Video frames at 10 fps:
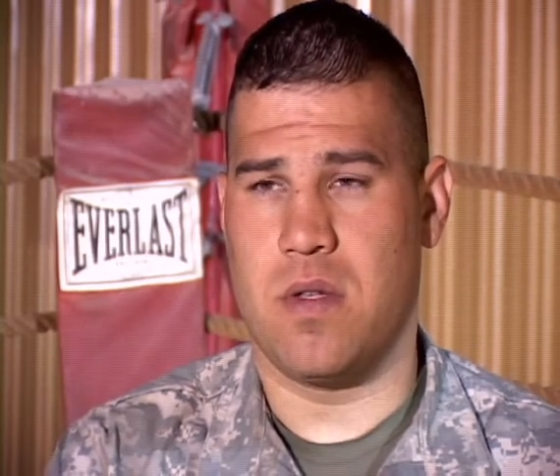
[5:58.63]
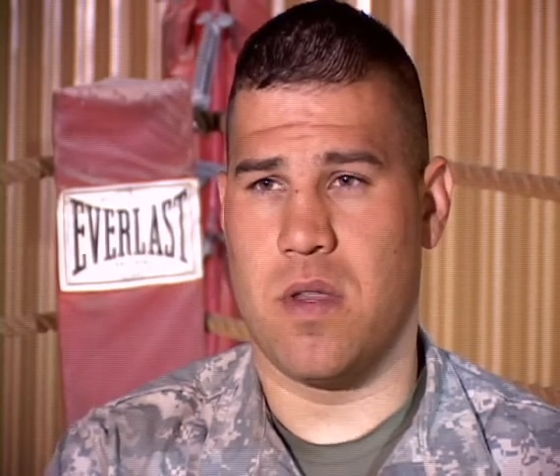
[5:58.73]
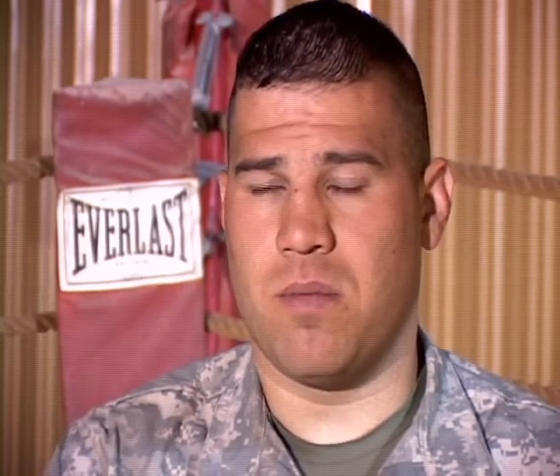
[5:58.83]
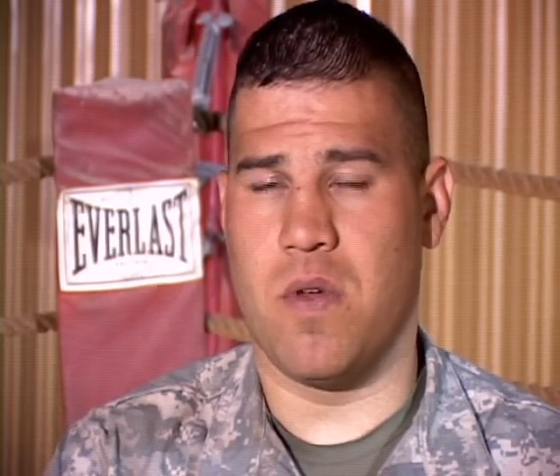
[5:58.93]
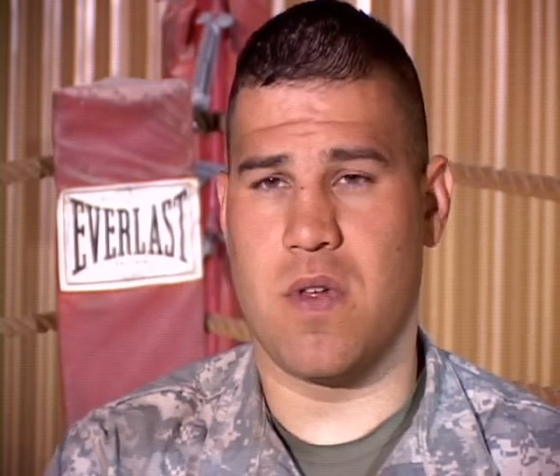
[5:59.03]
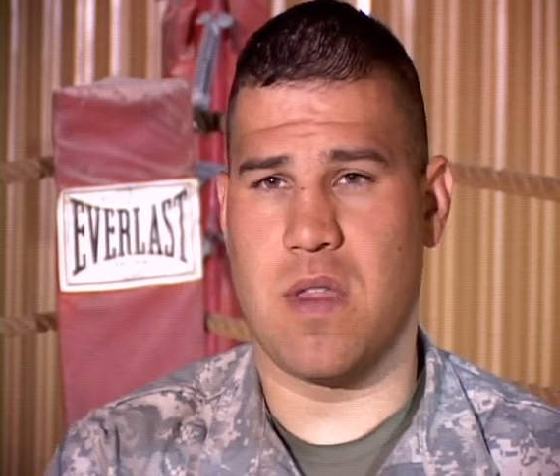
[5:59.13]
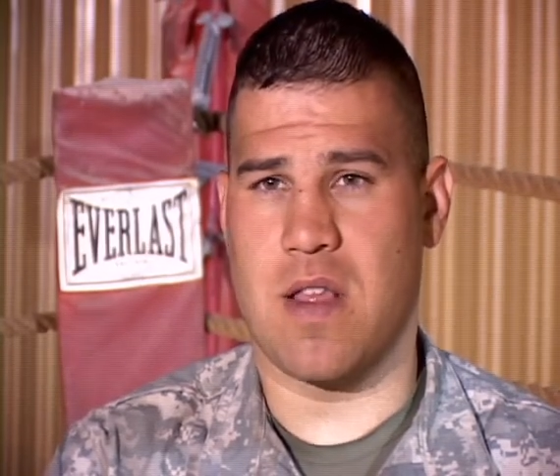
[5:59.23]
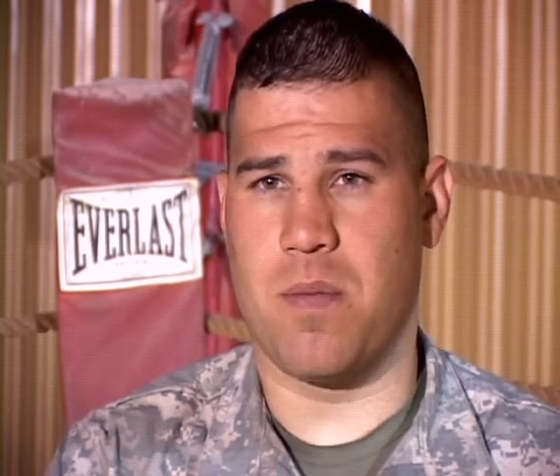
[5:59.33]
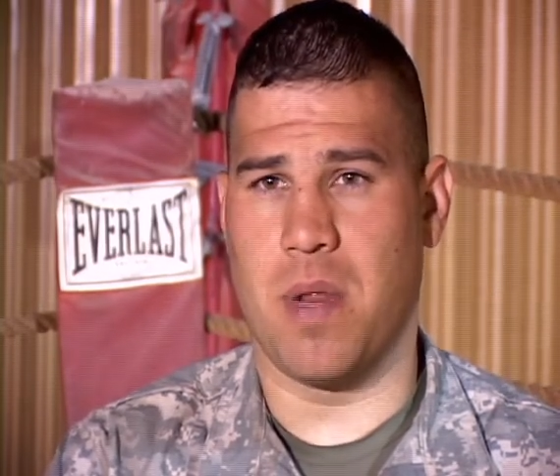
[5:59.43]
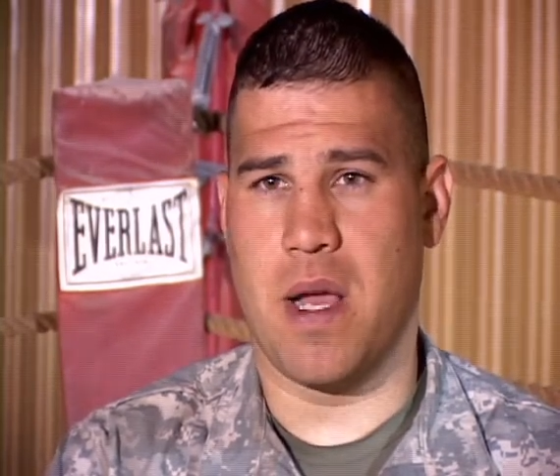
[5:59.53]
to the music
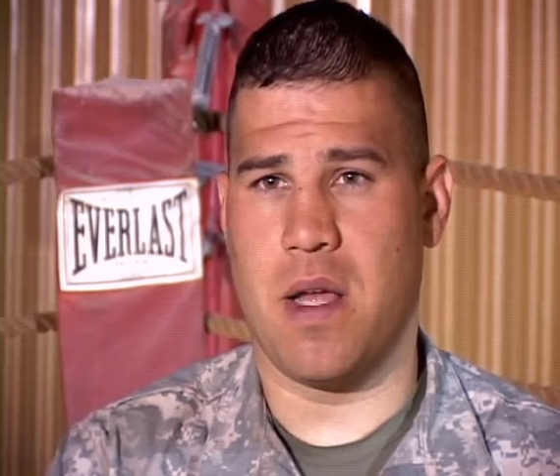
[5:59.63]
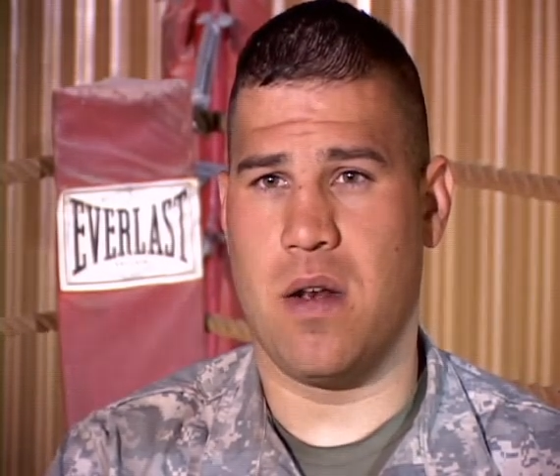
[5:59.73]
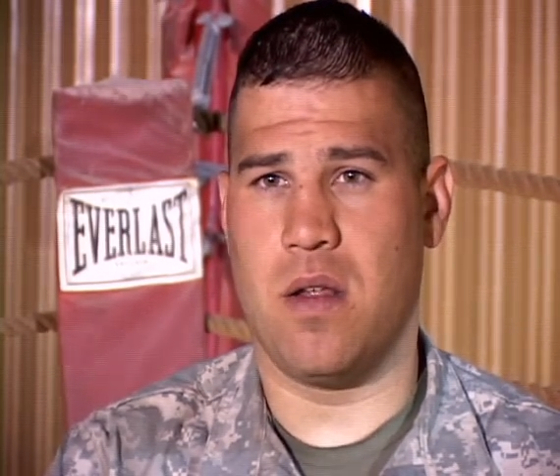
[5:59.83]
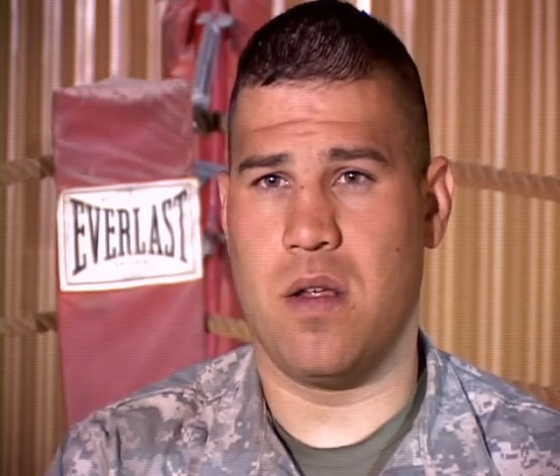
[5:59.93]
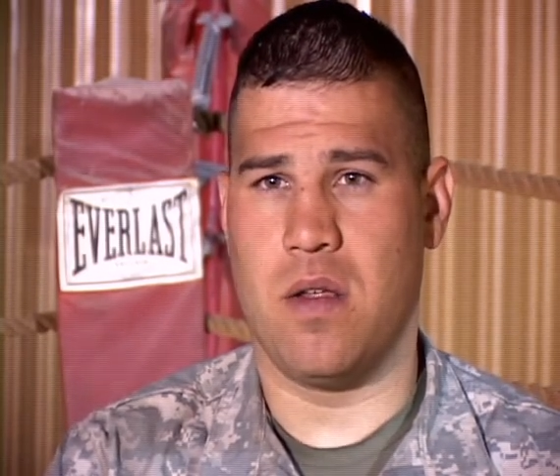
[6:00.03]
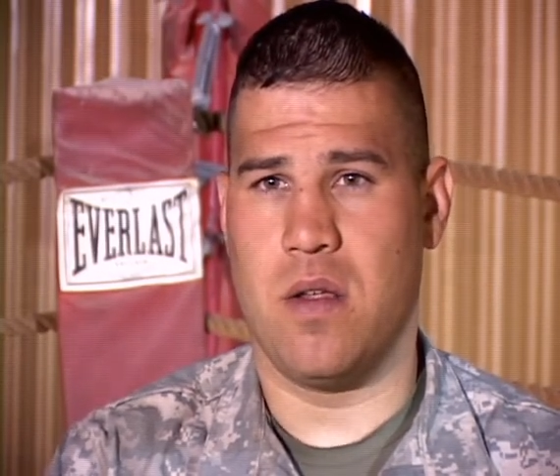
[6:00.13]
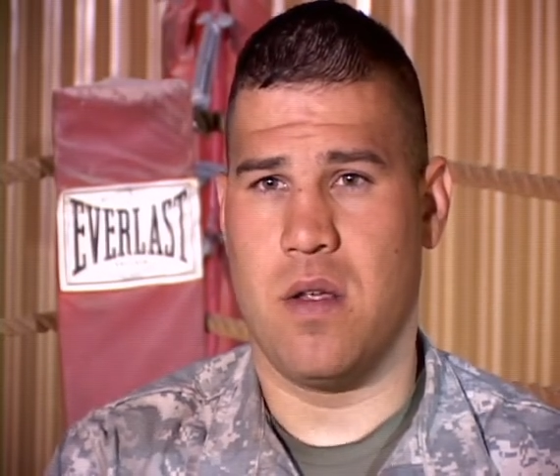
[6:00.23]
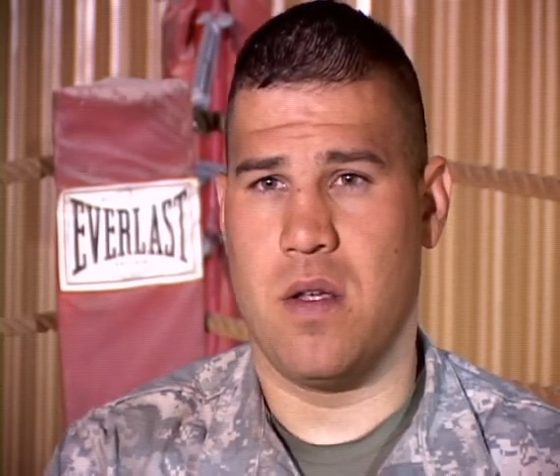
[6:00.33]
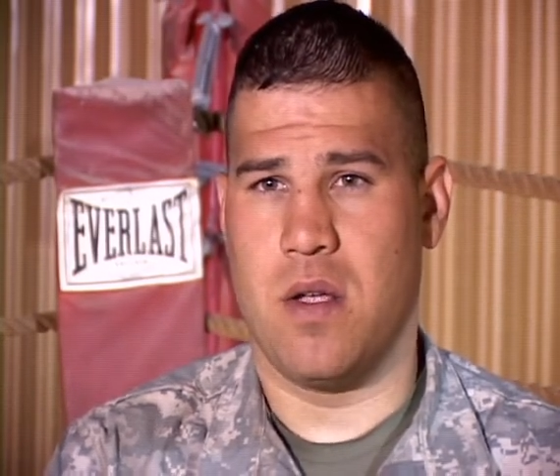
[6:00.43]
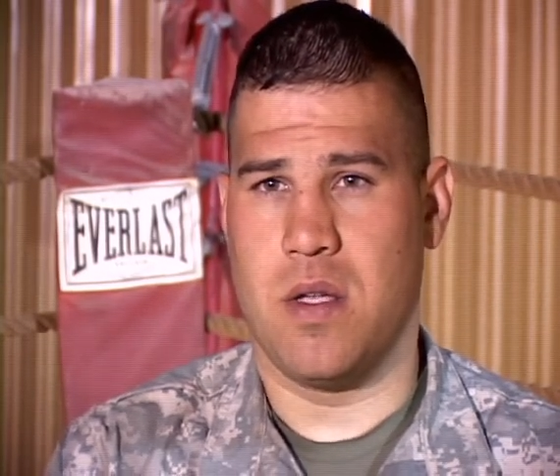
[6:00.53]
that's playing,
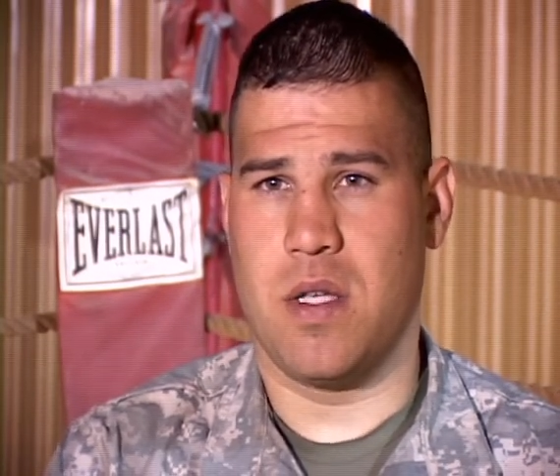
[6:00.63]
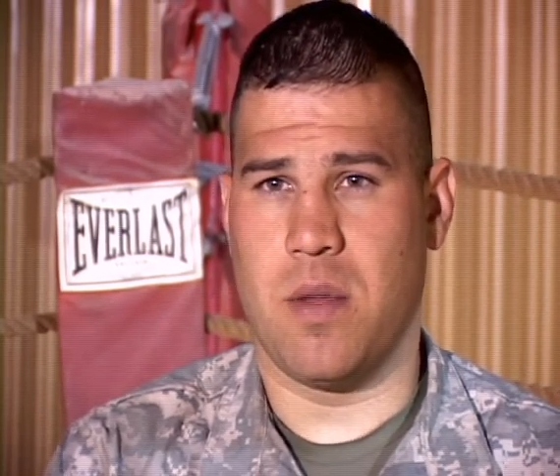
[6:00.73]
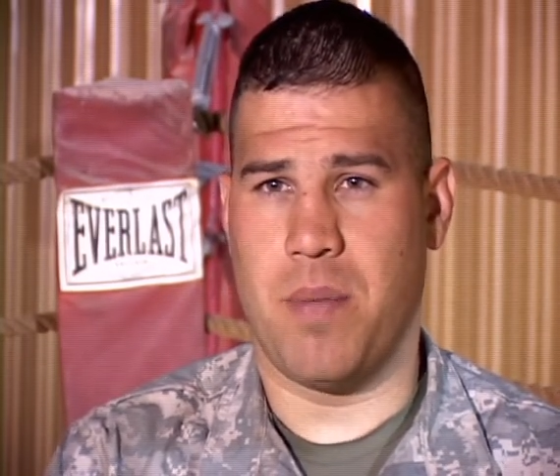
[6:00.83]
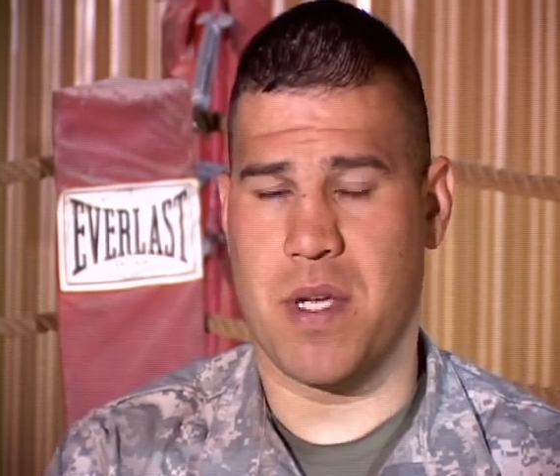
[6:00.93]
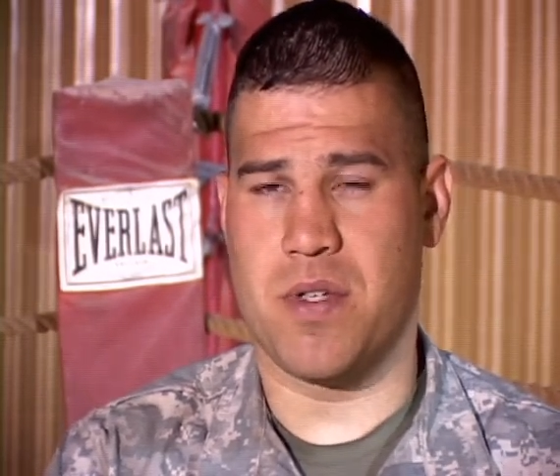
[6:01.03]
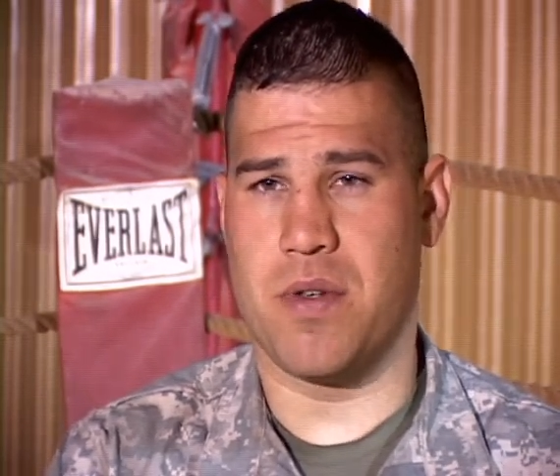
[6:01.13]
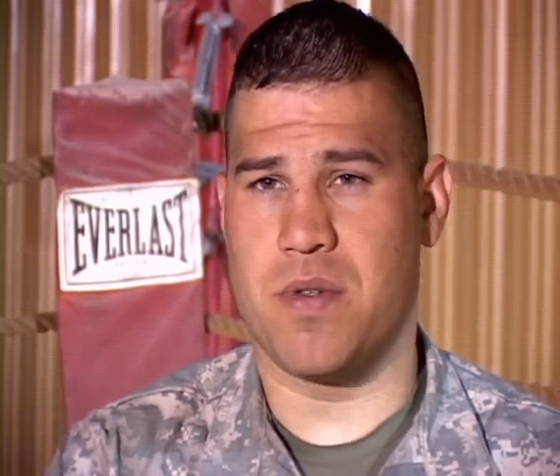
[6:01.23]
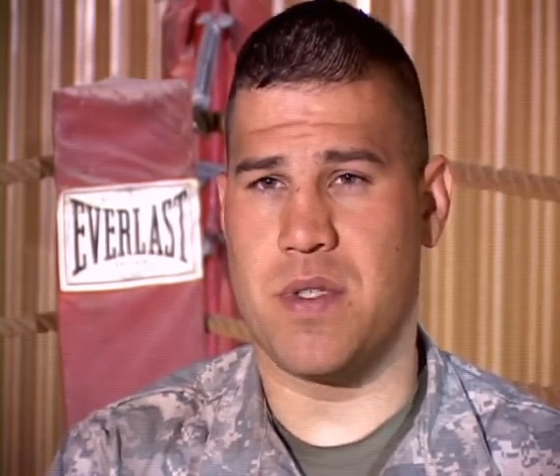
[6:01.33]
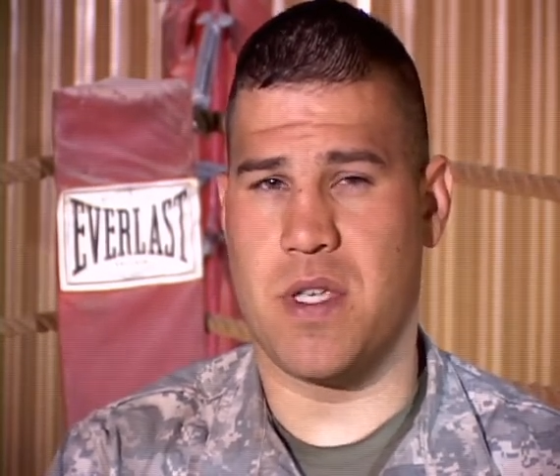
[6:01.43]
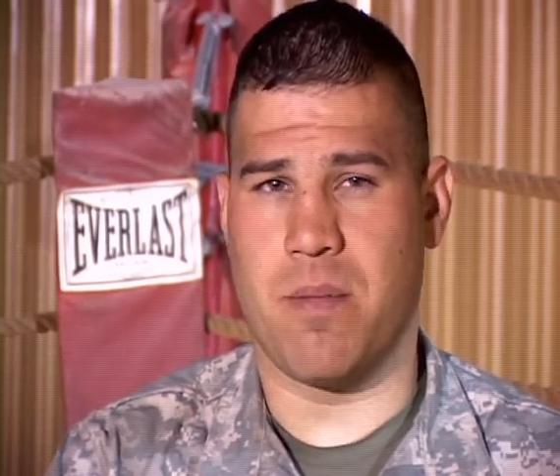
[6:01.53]
to the
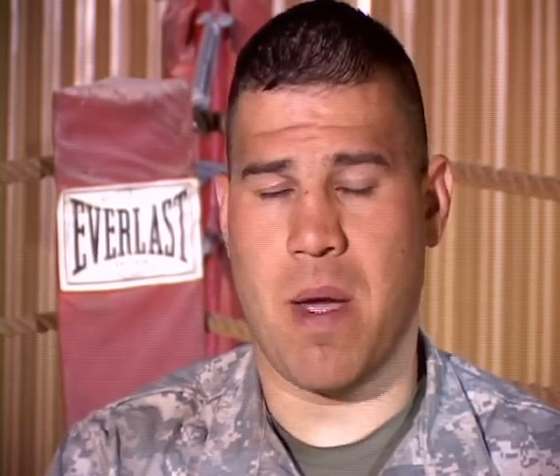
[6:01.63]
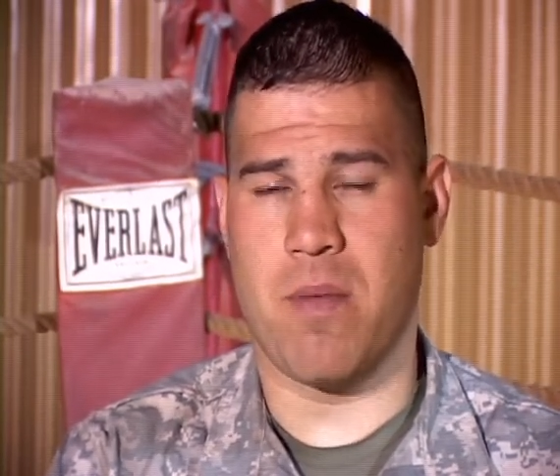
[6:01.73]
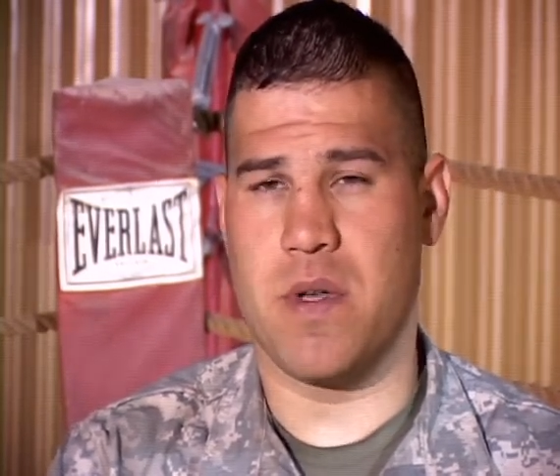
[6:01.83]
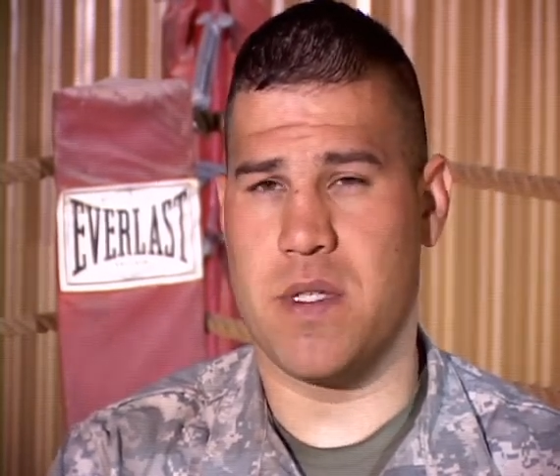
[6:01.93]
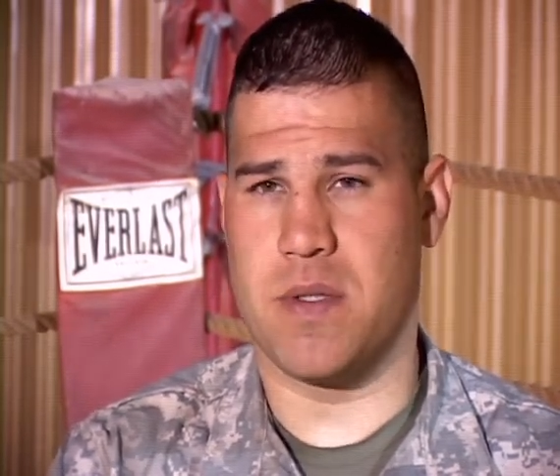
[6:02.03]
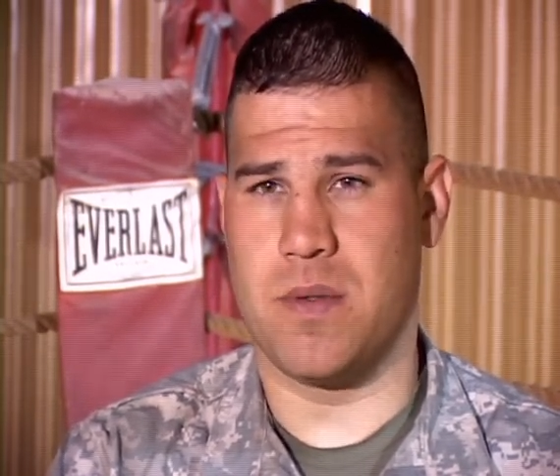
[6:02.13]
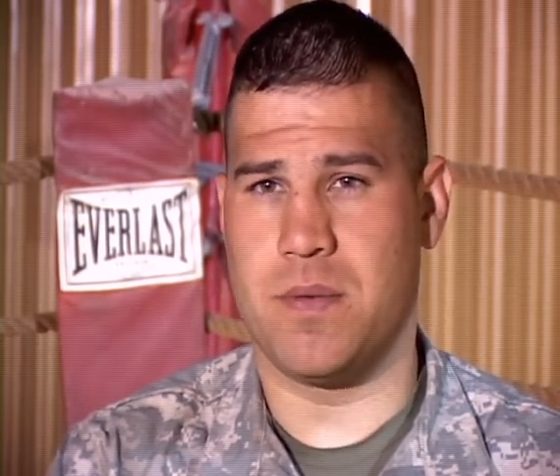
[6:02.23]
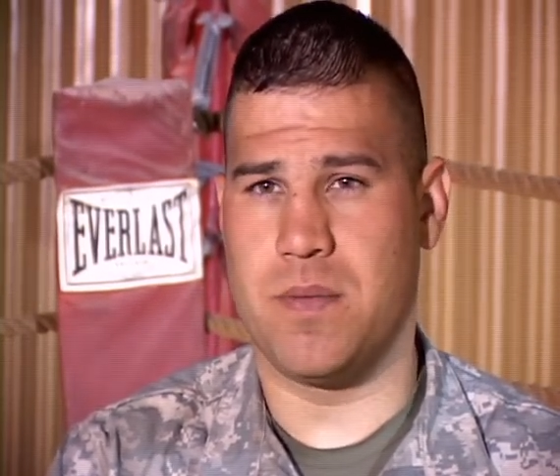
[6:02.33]
pictures, to the memories.